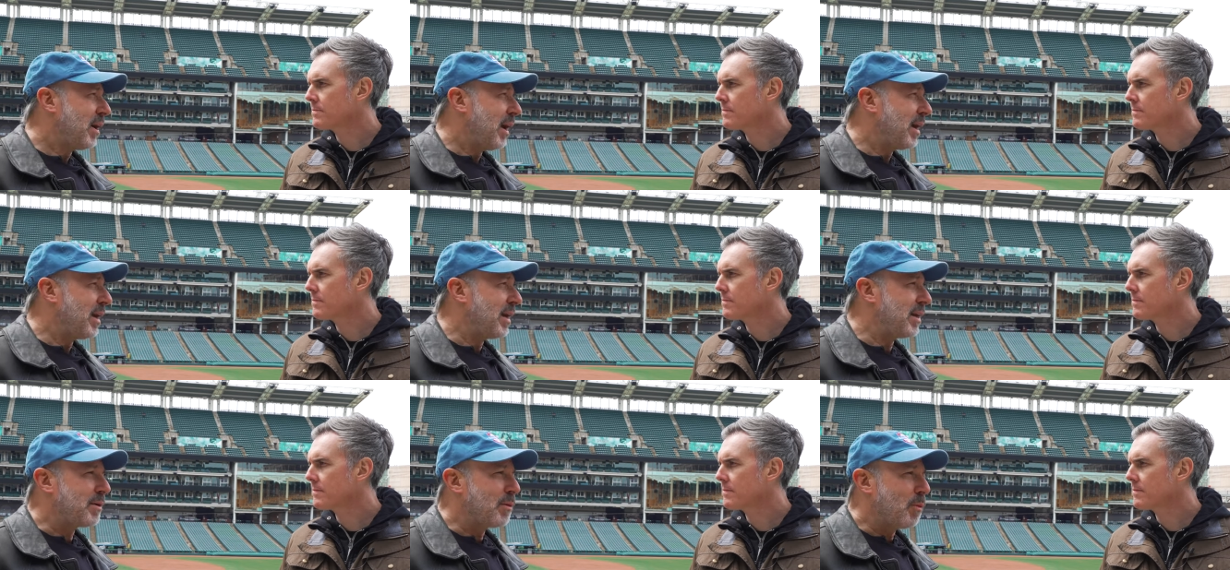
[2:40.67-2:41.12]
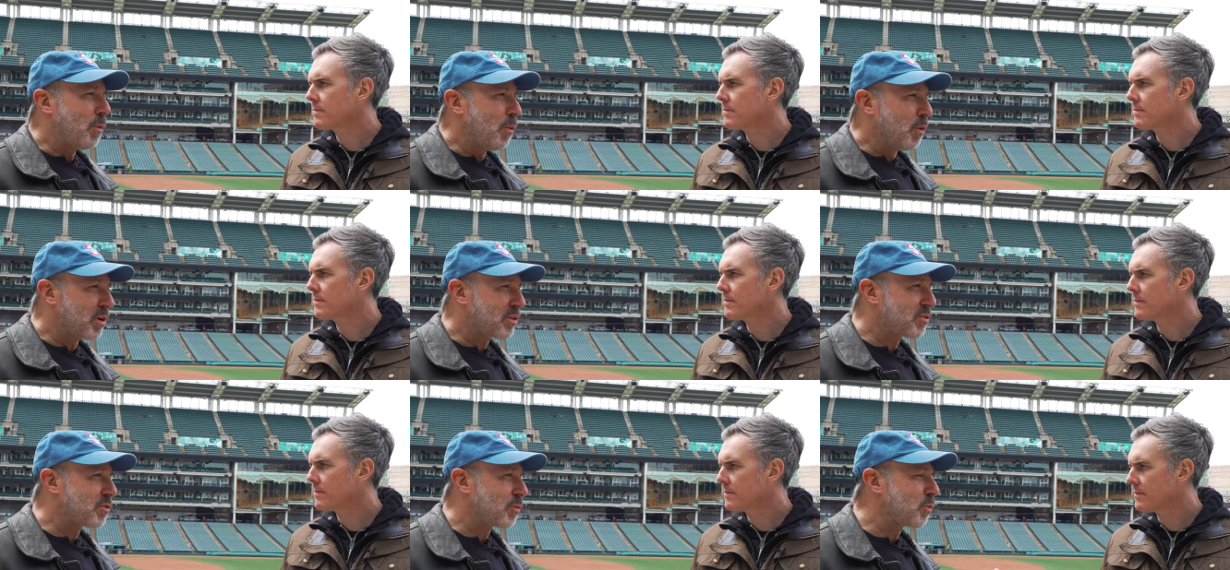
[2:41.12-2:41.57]
Speaker 1: It
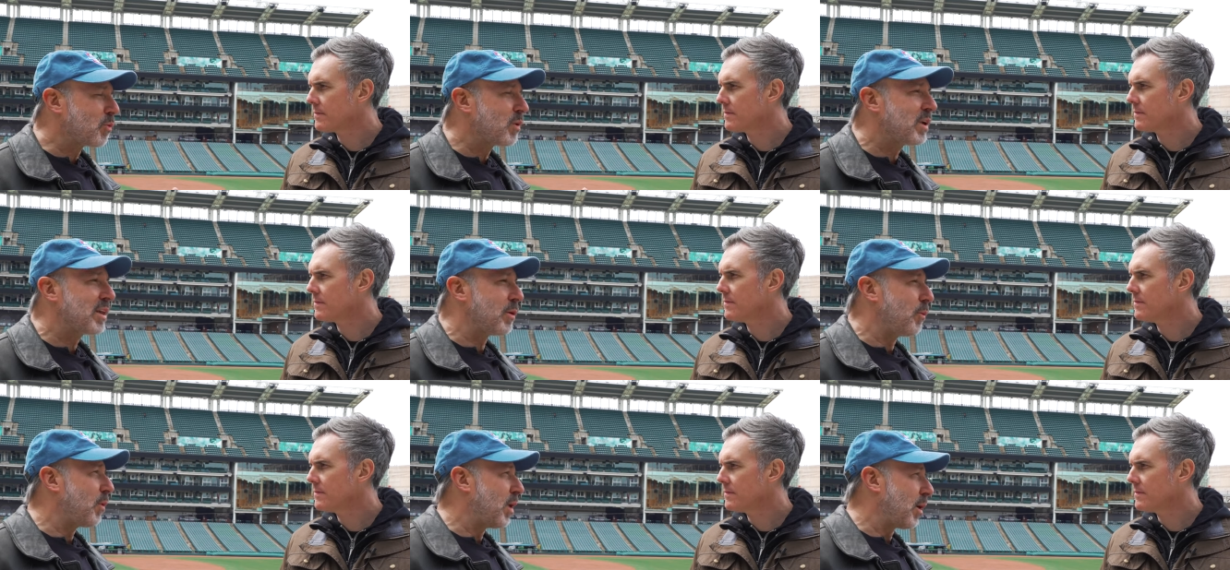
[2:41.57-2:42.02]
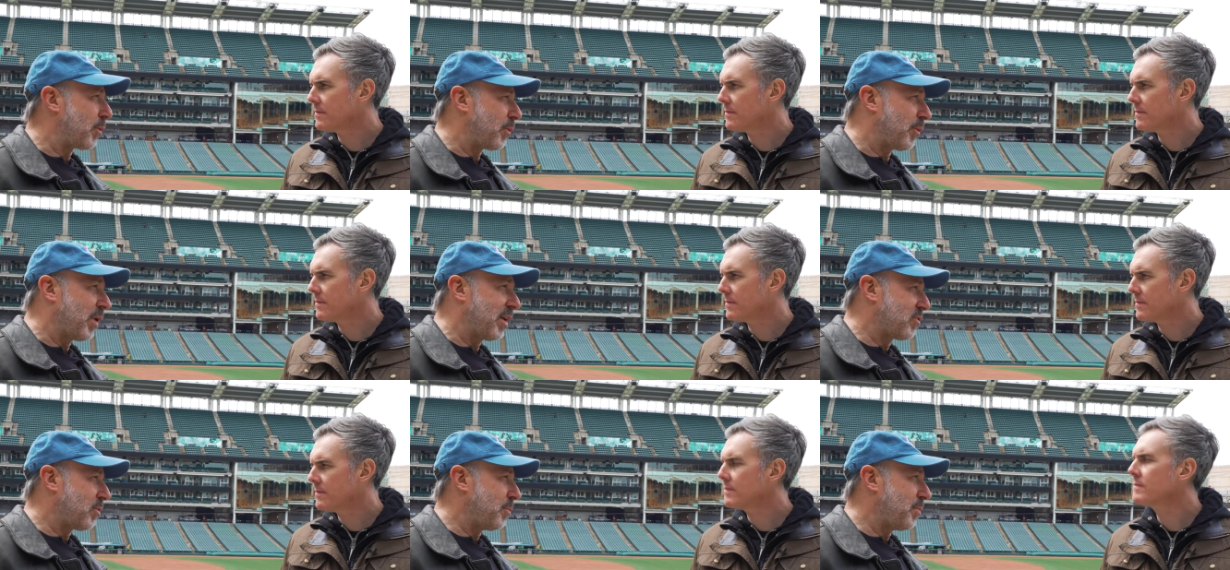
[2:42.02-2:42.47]
works really well
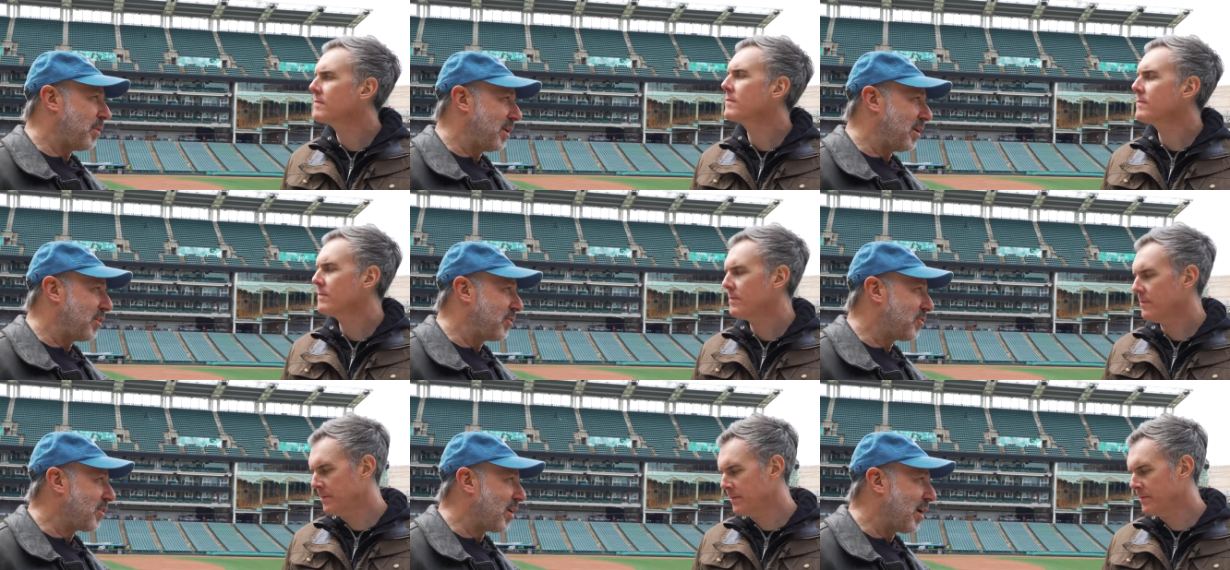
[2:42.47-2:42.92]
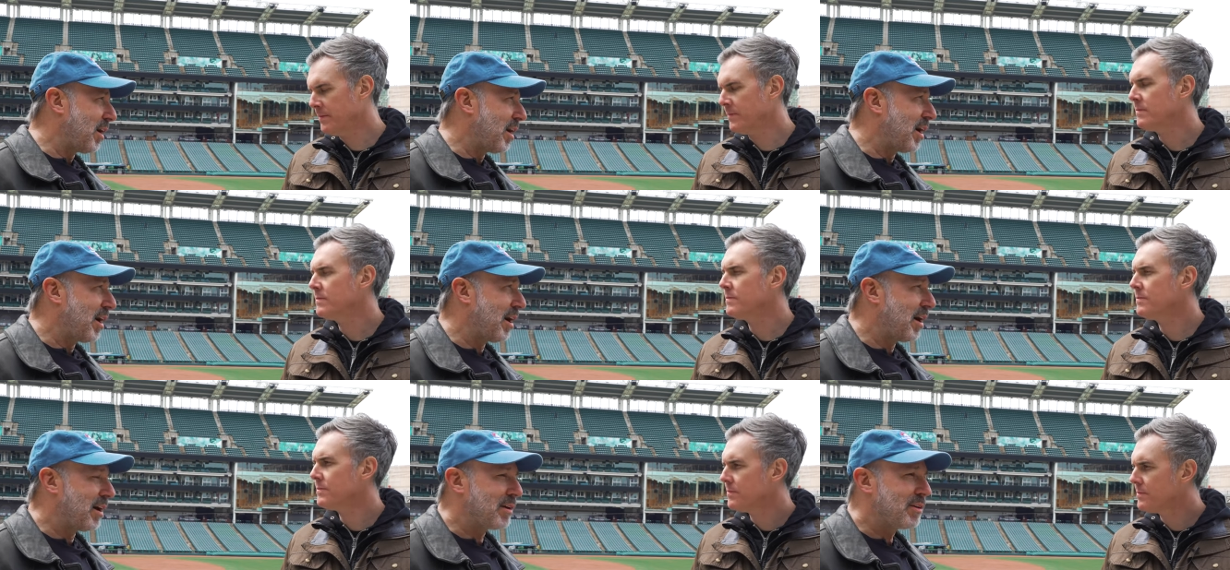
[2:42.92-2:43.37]
with recipes. Mm
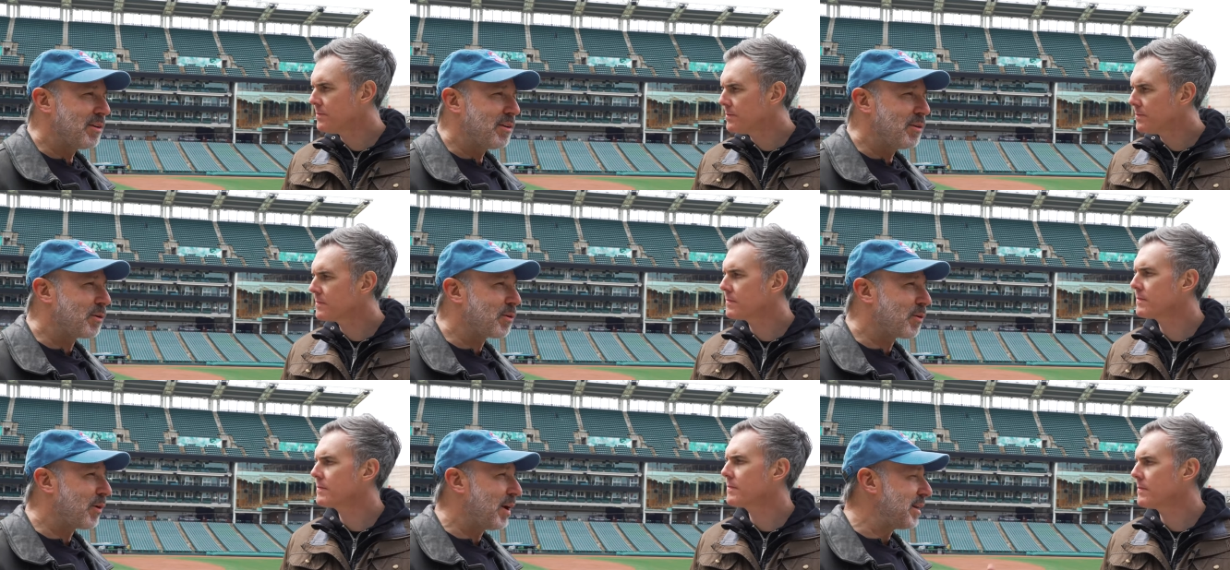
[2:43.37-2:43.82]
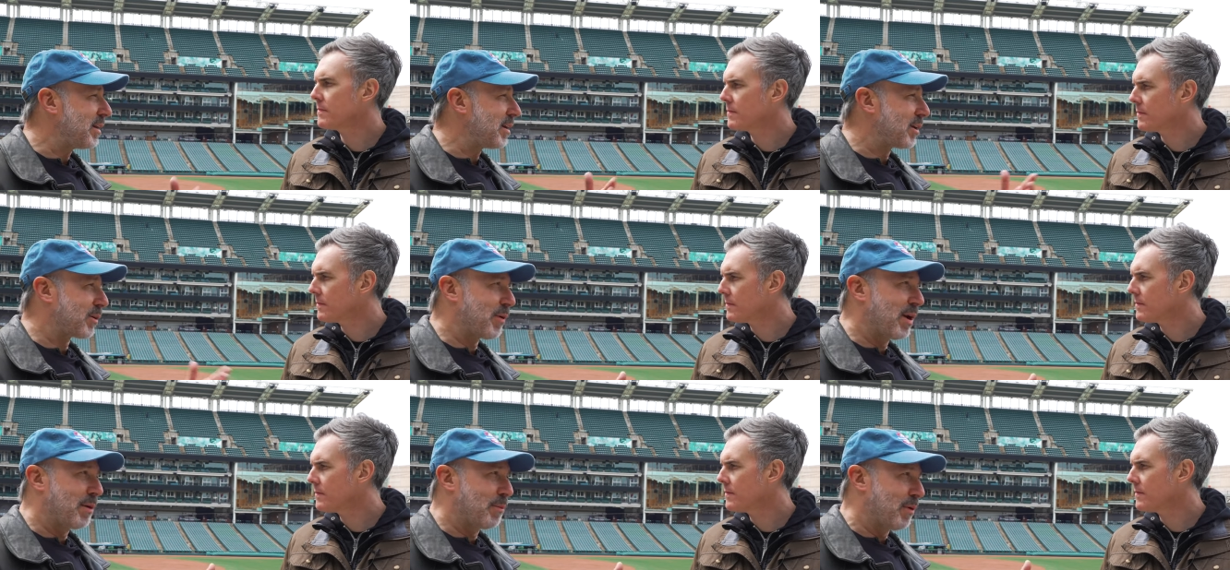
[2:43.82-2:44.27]
-hmm. uh, you created
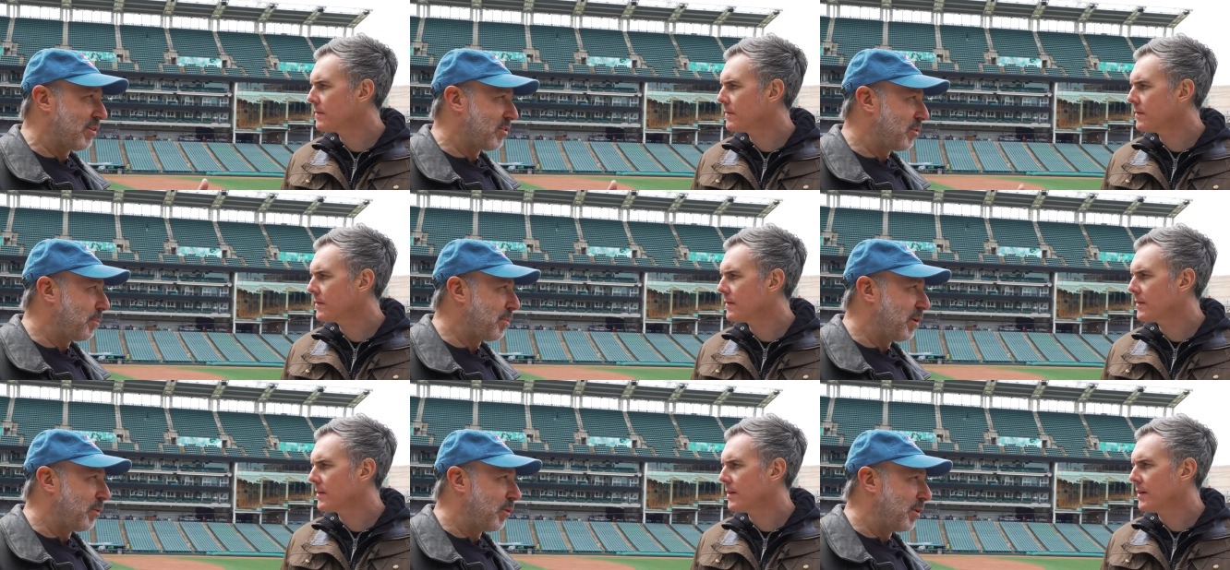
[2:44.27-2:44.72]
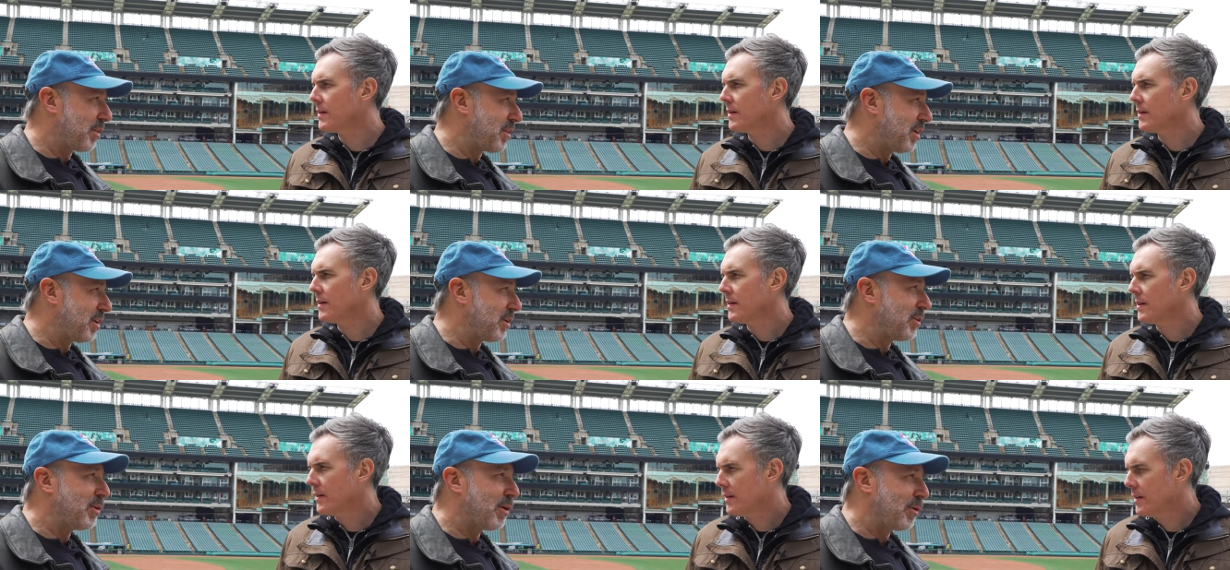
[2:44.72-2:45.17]
a great recipe with
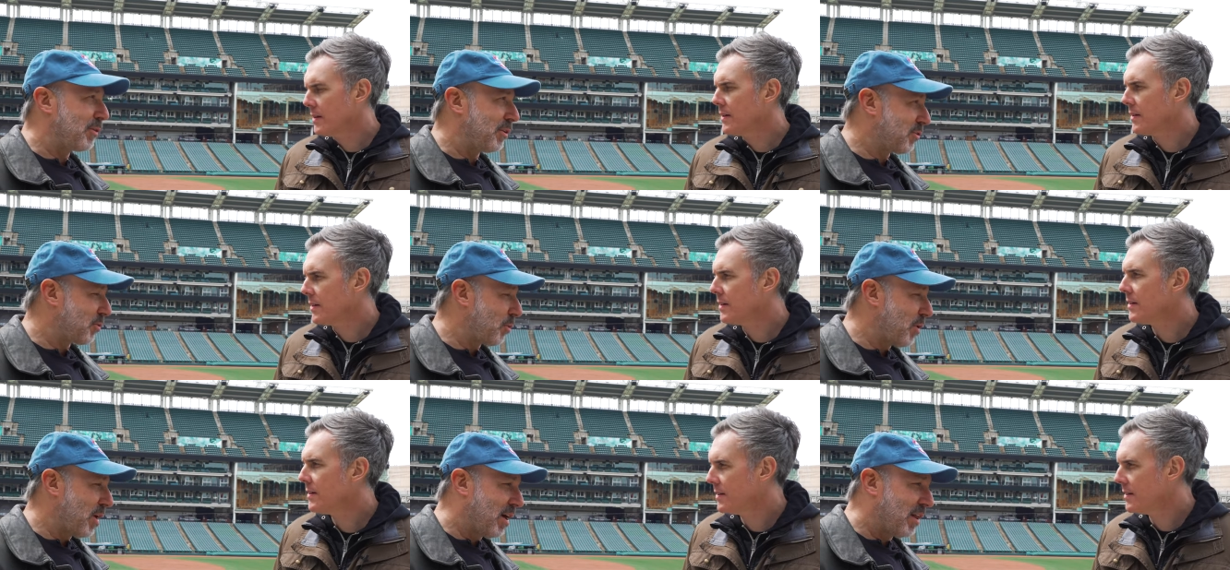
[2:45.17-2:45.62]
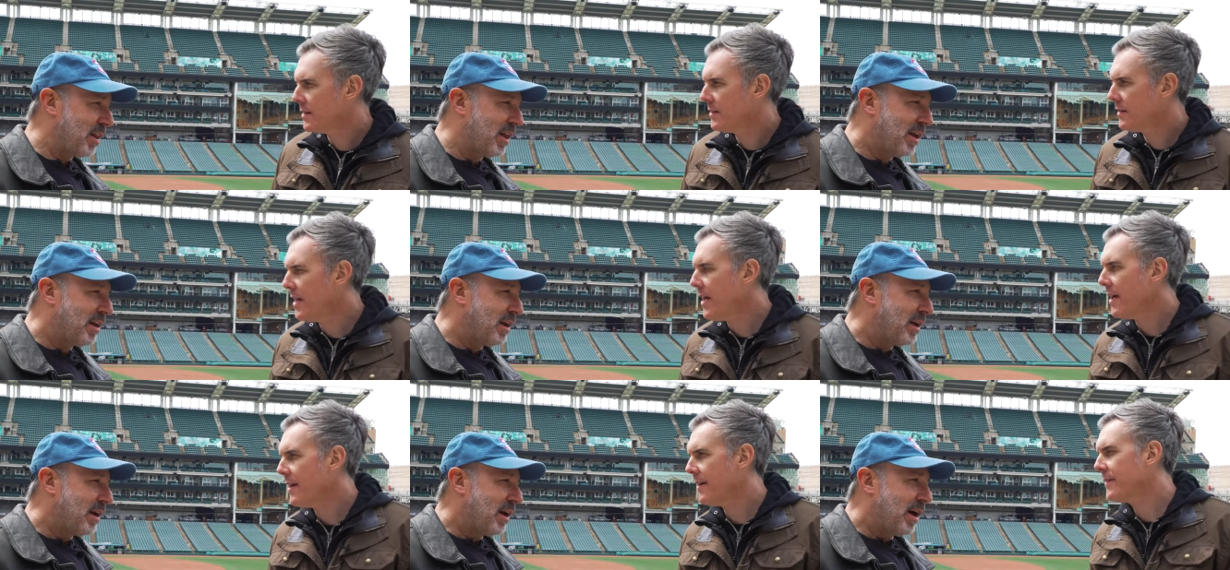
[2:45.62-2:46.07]
it. You know this well.
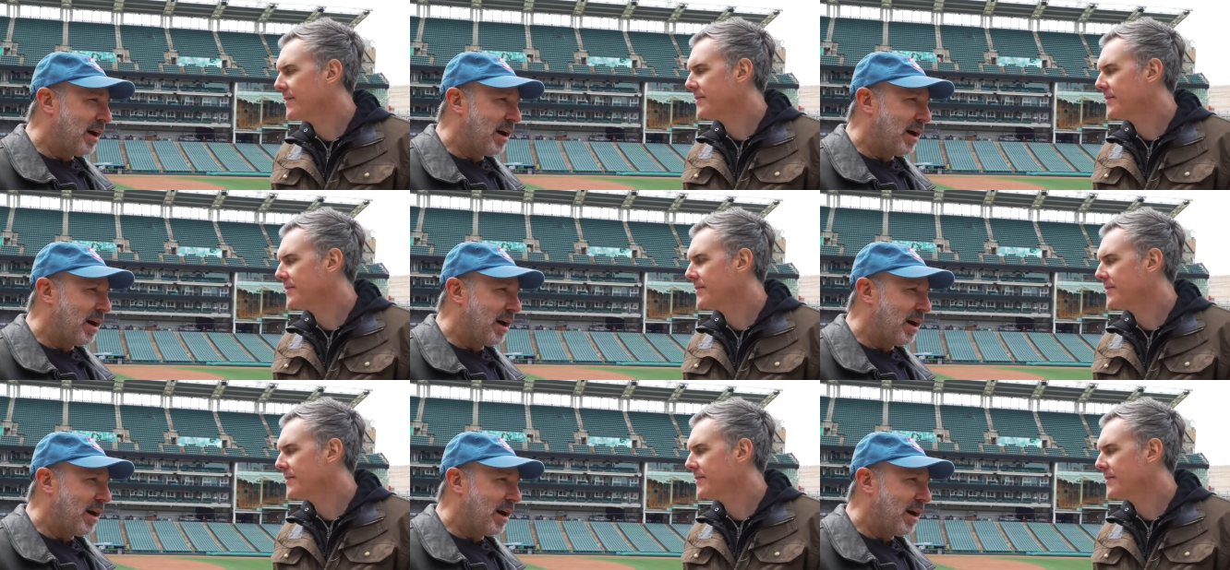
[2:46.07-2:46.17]
Yeah.